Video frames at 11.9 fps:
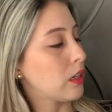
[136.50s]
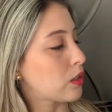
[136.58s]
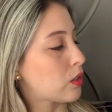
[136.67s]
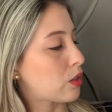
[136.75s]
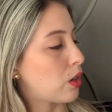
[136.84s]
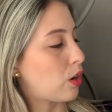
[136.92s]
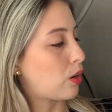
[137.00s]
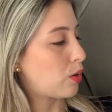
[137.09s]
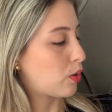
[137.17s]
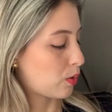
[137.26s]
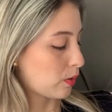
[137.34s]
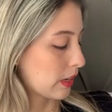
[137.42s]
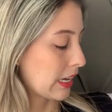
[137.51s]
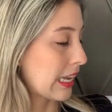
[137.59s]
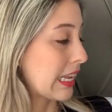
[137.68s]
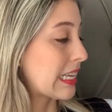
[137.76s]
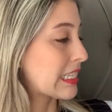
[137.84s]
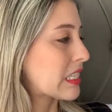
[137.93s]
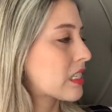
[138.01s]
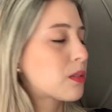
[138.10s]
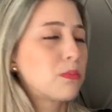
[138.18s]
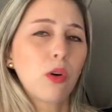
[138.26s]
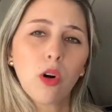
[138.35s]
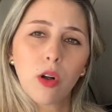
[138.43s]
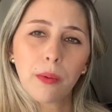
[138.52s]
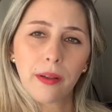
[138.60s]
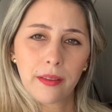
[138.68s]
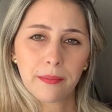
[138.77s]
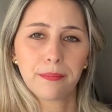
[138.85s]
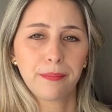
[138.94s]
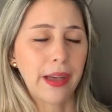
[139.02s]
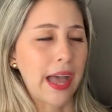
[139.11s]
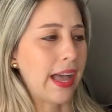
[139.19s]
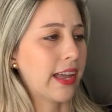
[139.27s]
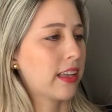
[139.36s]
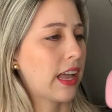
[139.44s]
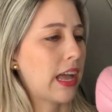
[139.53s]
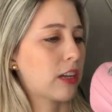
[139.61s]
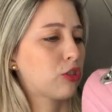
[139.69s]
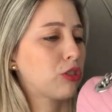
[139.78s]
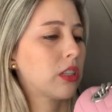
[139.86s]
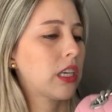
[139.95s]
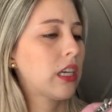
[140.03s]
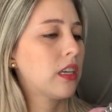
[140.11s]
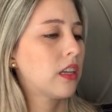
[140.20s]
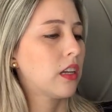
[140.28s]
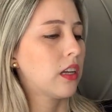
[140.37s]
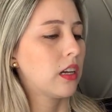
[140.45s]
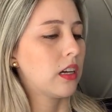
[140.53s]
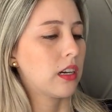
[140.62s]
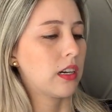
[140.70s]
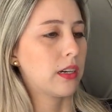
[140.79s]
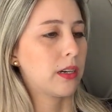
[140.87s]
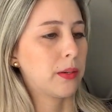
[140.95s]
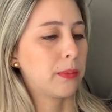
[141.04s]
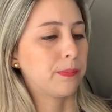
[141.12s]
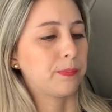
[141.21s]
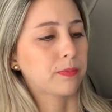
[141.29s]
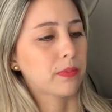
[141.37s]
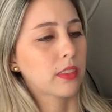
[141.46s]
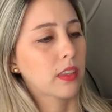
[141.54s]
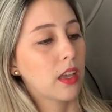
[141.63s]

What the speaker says: So it is a small bag actually, and